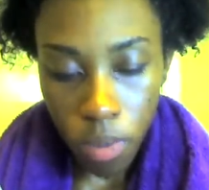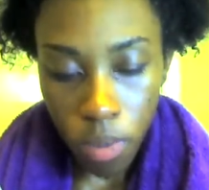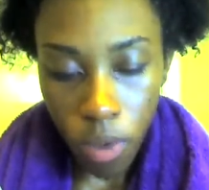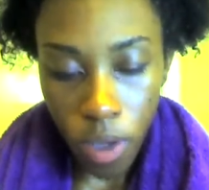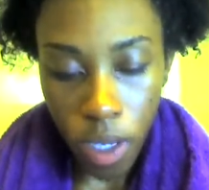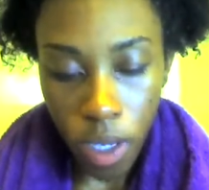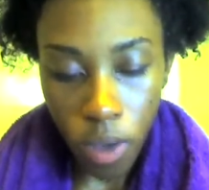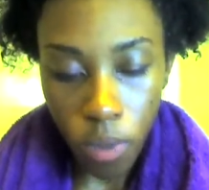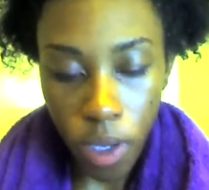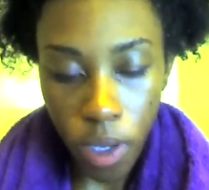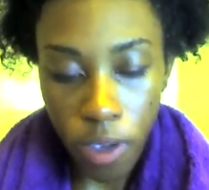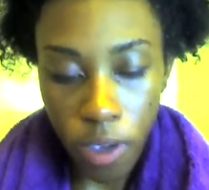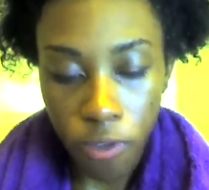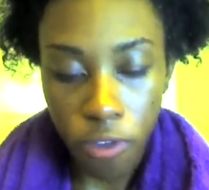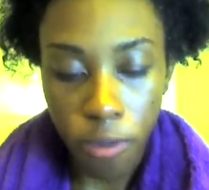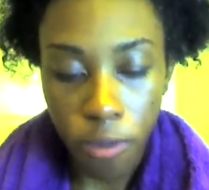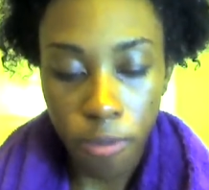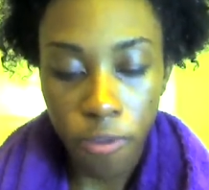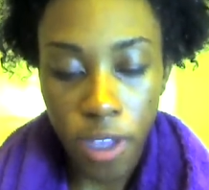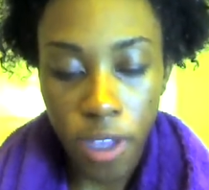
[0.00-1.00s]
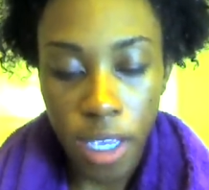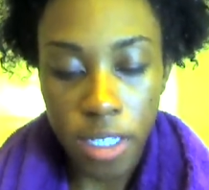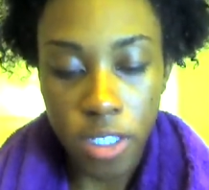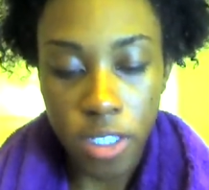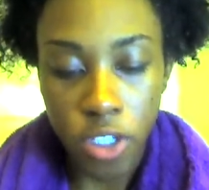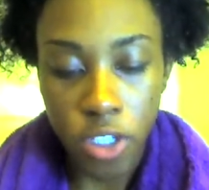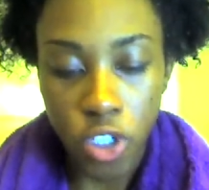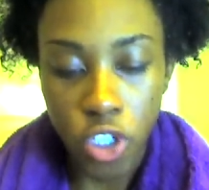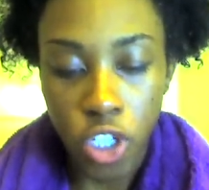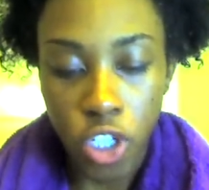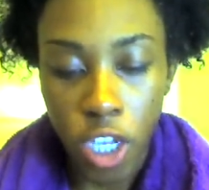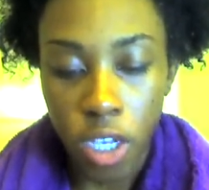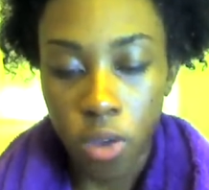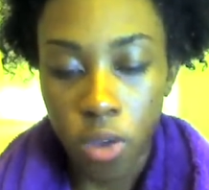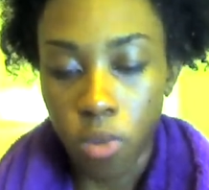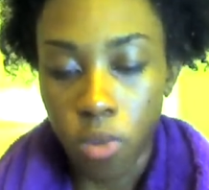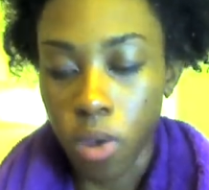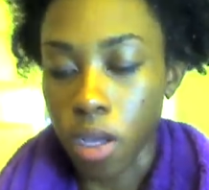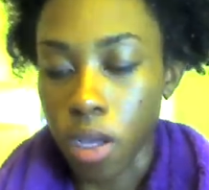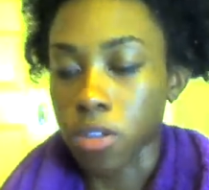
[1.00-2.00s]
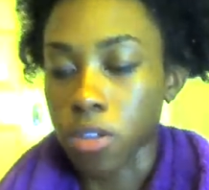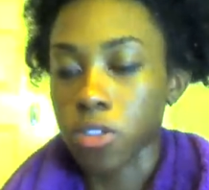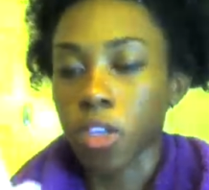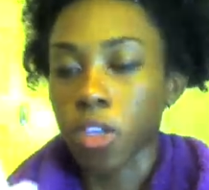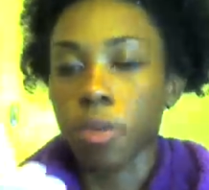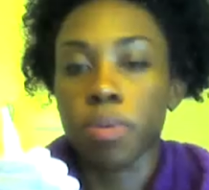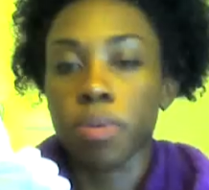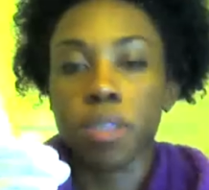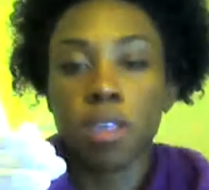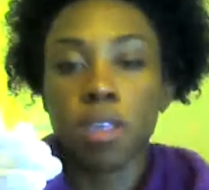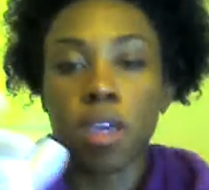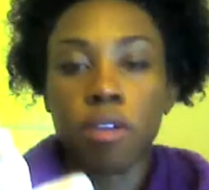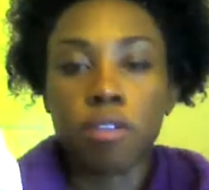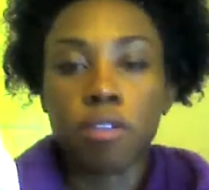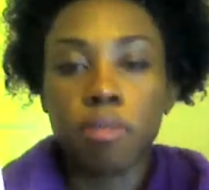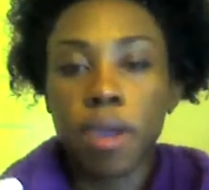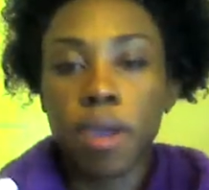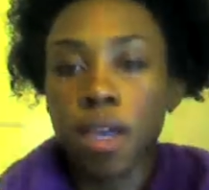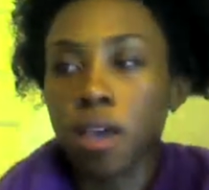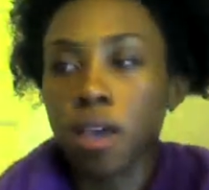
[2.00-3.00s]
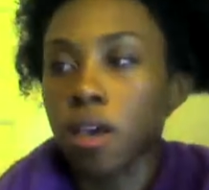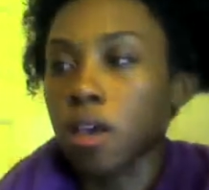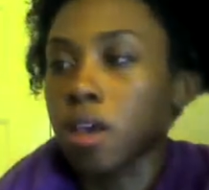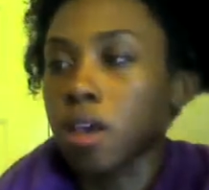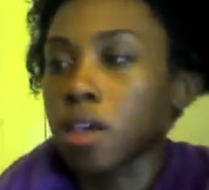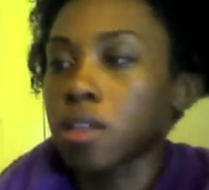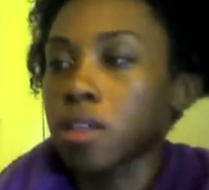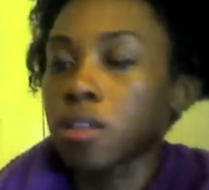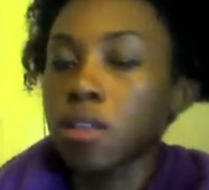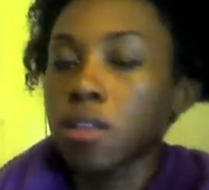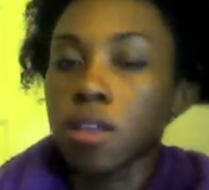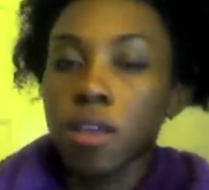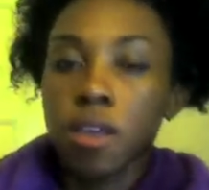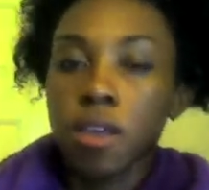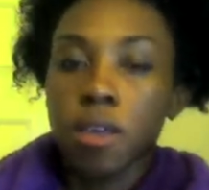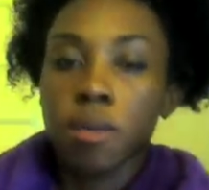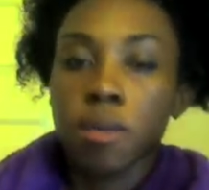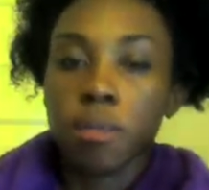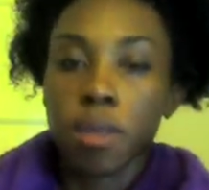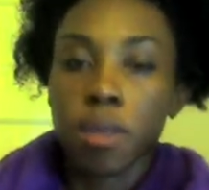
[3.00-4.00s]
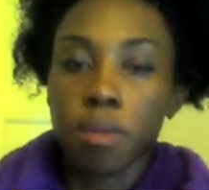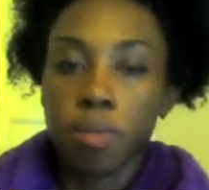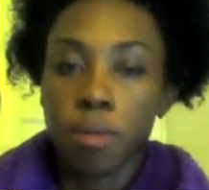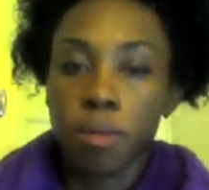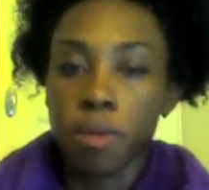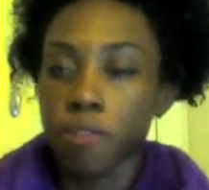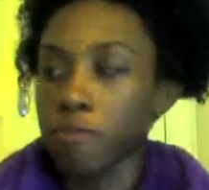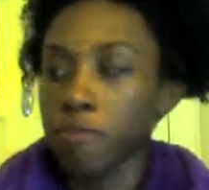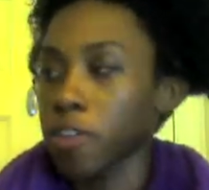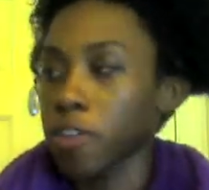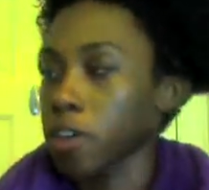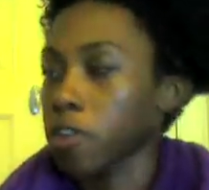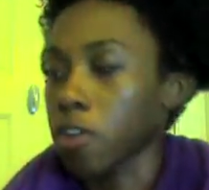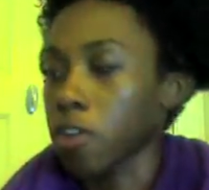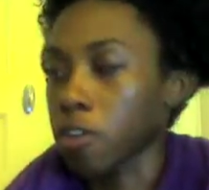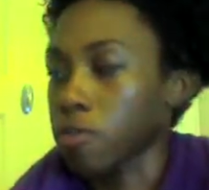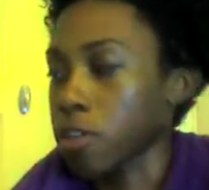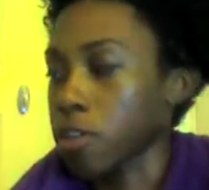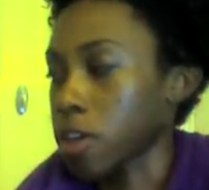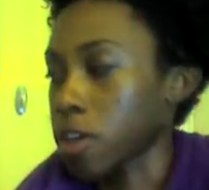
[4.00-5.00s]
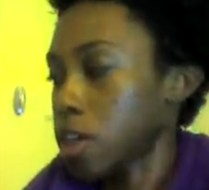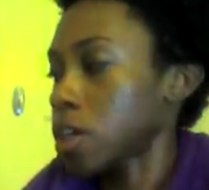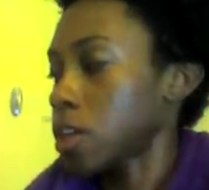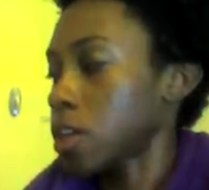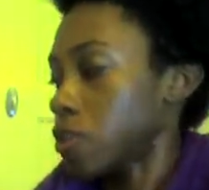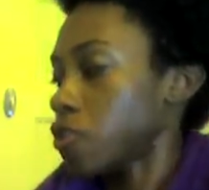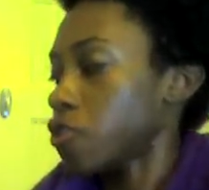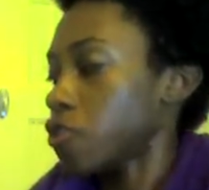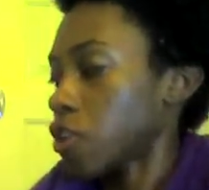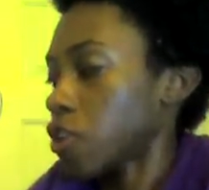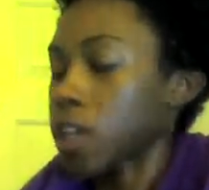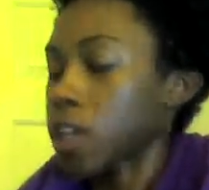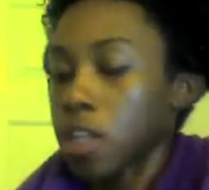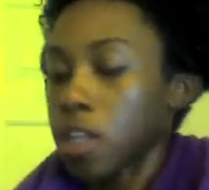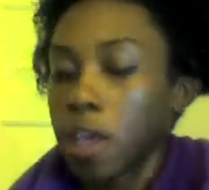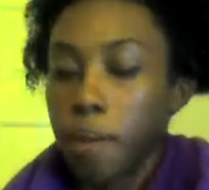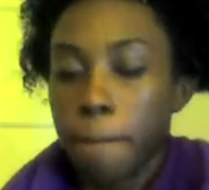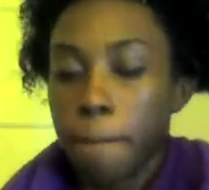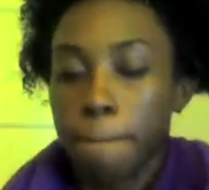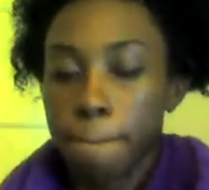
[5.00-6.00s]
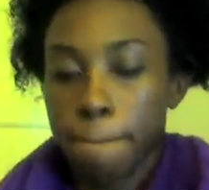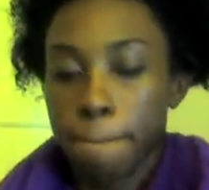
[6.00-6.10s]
point away from face and shake well. So I put the cover back on, then put my finger over it and shake it up.